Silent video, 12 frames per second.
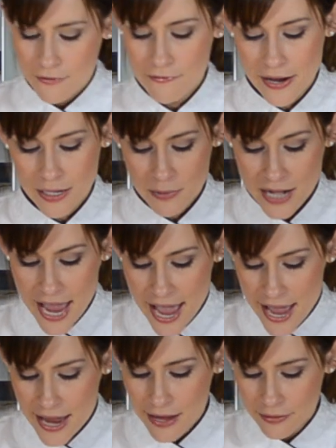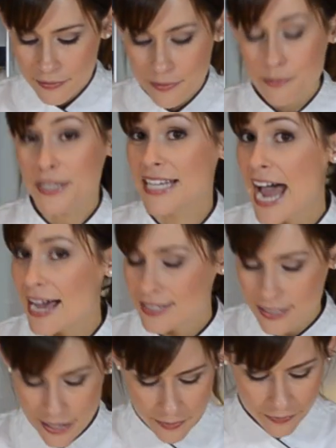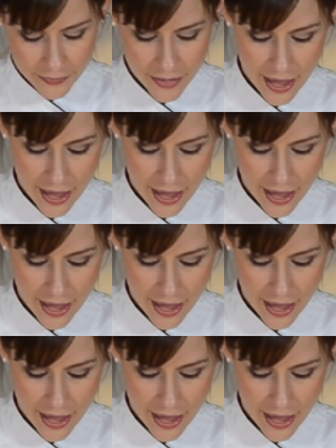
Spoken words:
vitamin A, potassium,